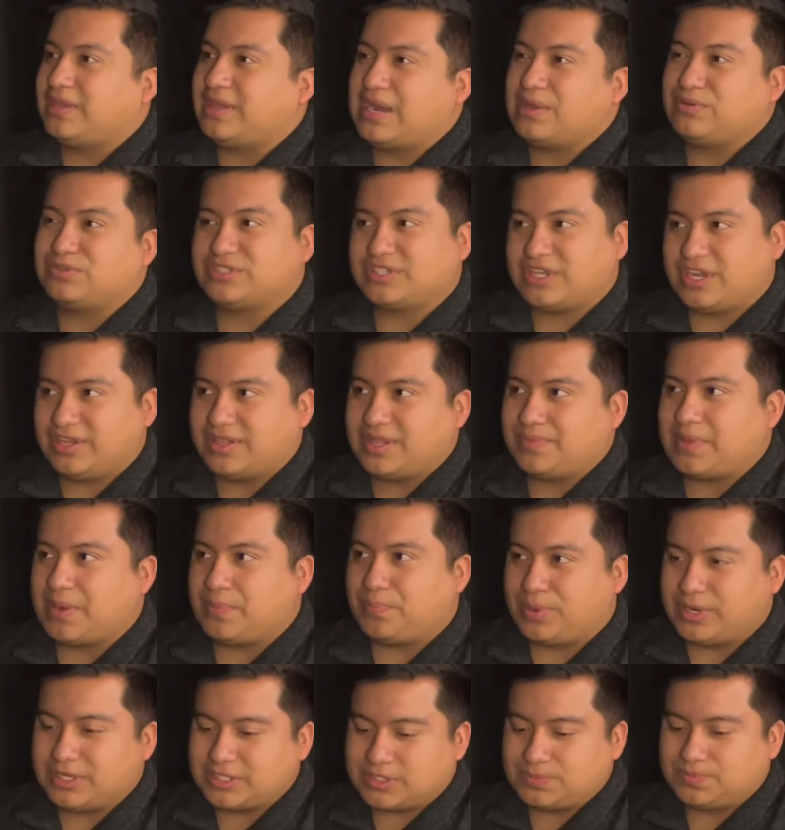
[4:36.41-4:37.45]
And I was scared that my
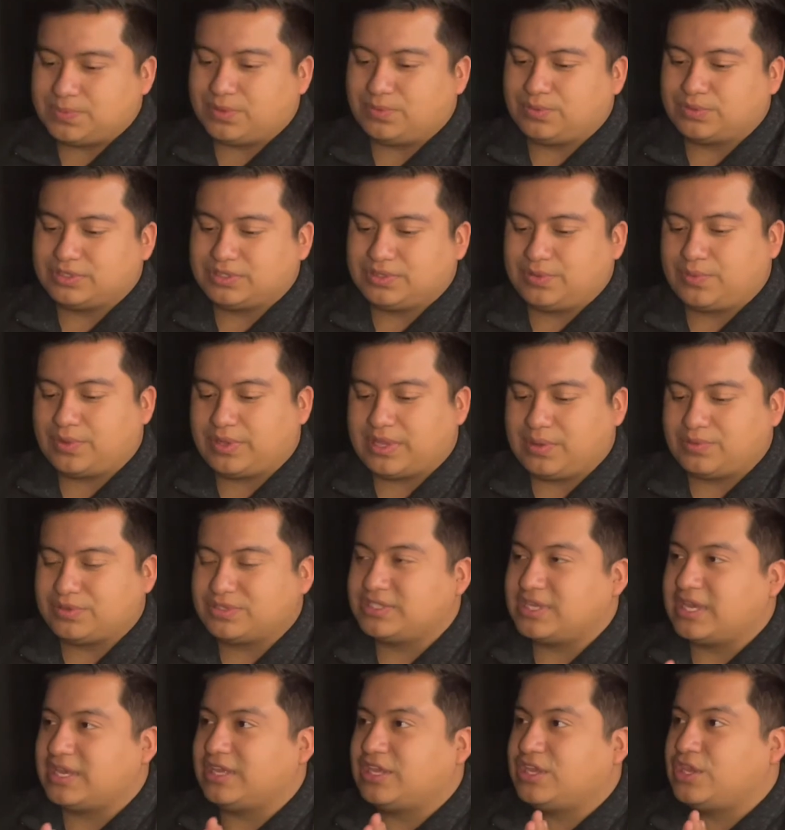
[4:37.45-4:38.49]
principal was the one that was
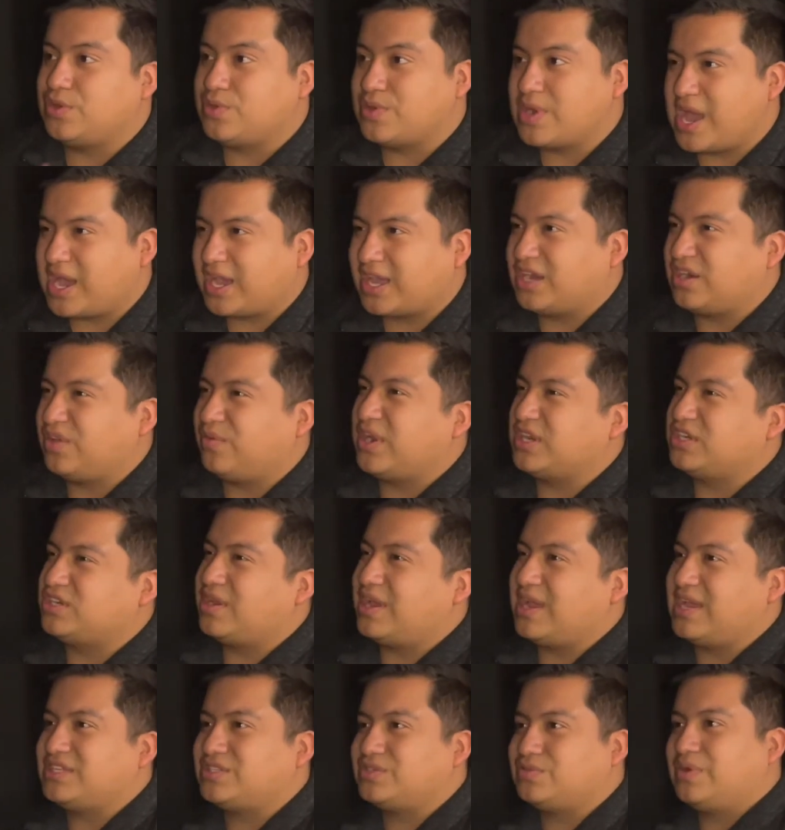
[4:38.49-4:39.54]
saying, you're not going to graduate
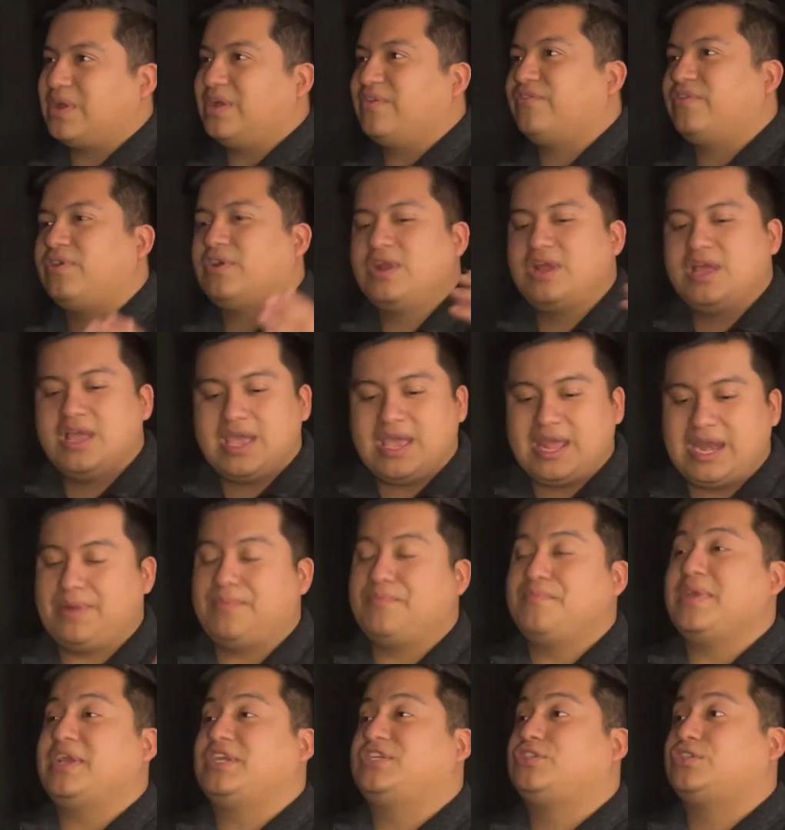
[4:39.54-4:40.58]
high school ever. And I'm going
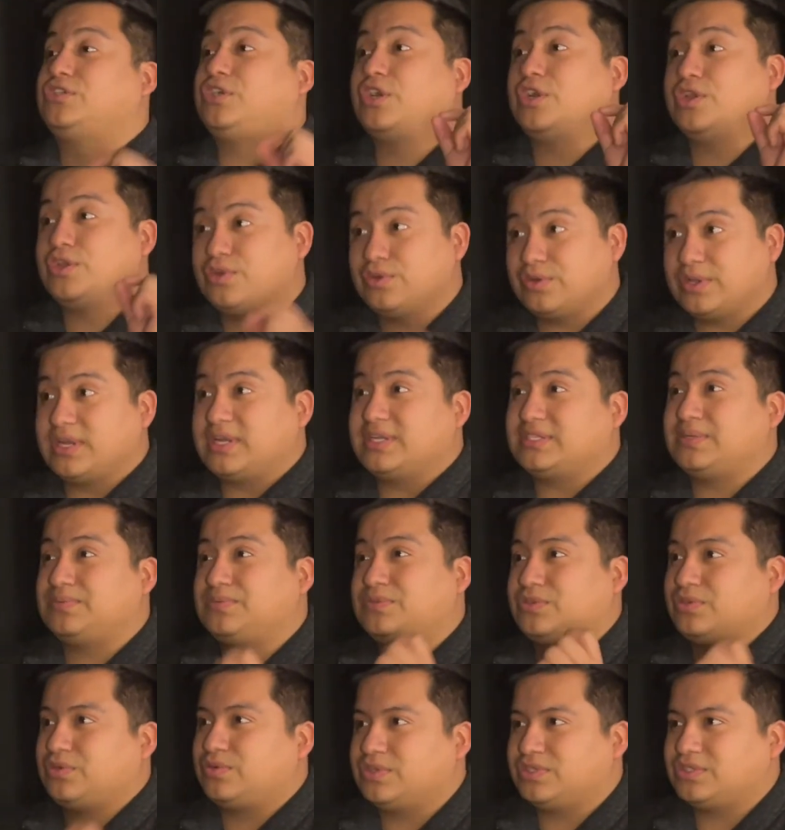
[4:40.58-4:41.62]
to make sure you don't get
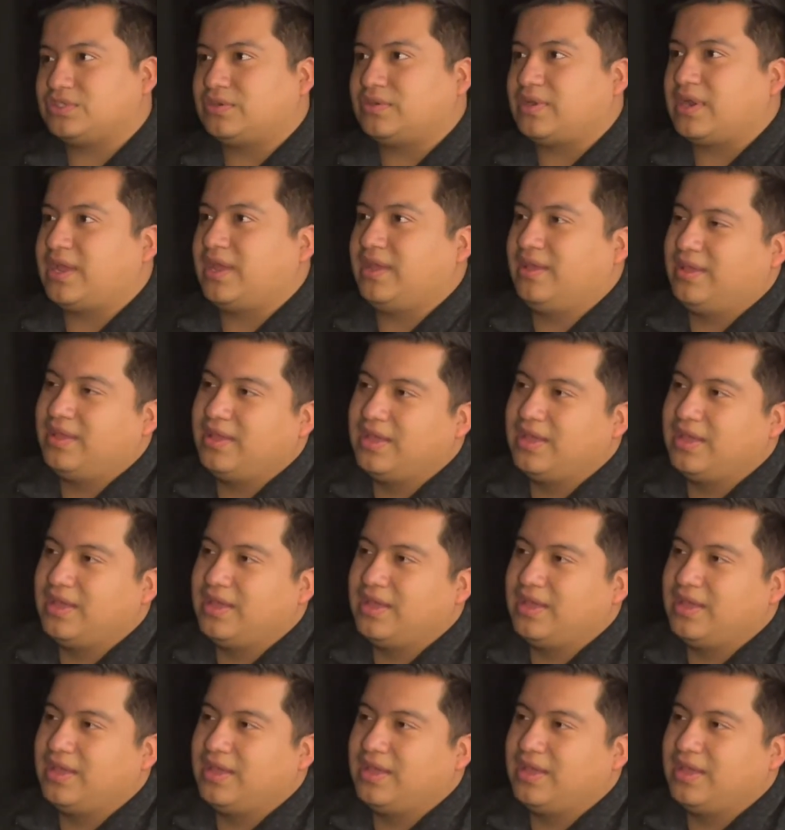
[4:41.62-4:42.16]
accepted to Cristo Rey.